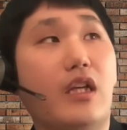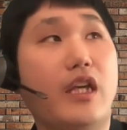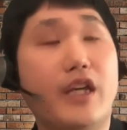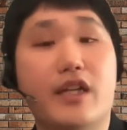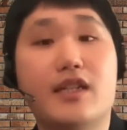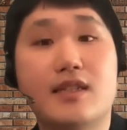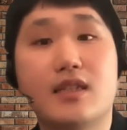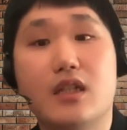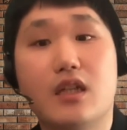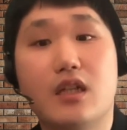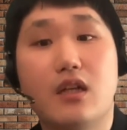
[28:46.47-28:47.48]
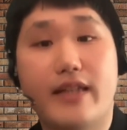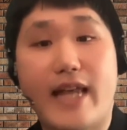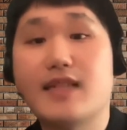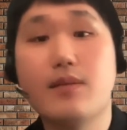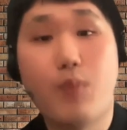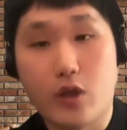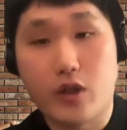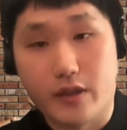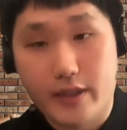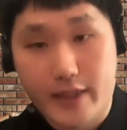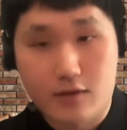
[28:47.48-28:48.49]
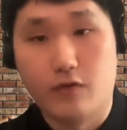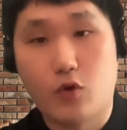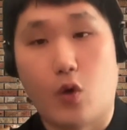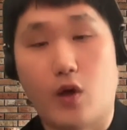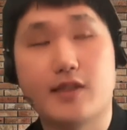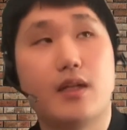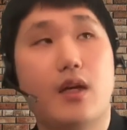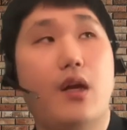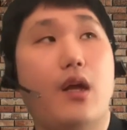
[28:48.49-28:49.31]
is, that's important. Yes, of course.